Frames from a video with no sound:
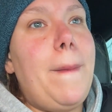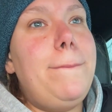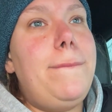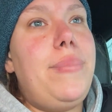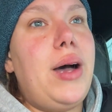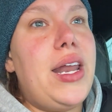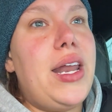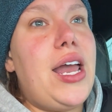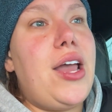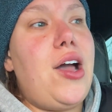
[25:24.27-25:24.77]

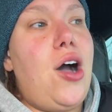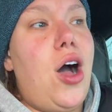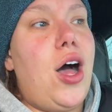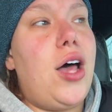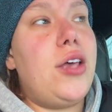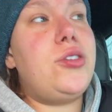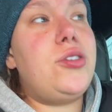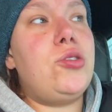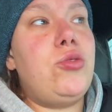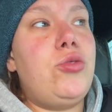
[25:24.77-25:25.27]
But I
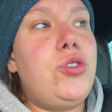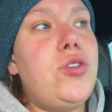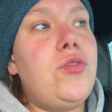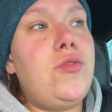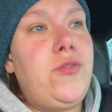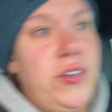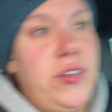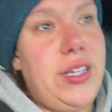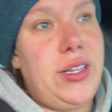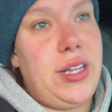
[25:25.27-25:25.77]
also
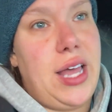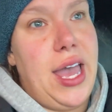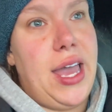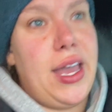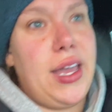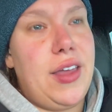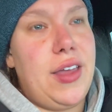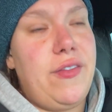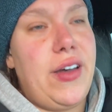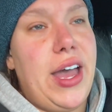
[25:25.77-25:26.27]
do feel
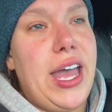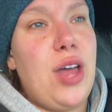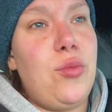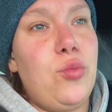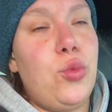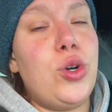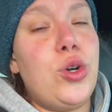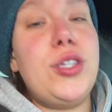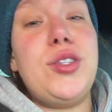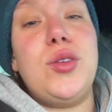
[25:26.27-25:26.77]
like if I
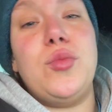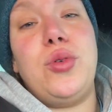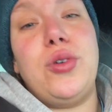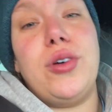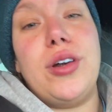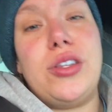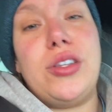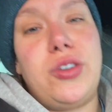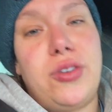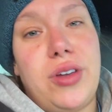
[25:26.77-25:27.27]
had more
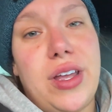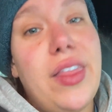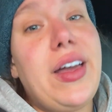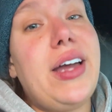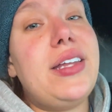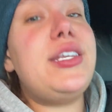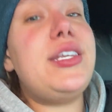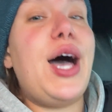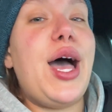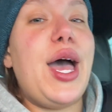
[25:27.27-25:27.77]
support during
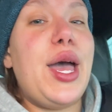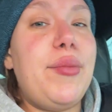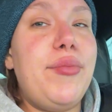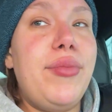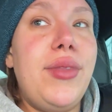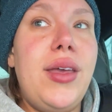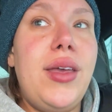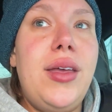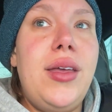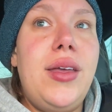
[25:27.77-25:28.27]
that time,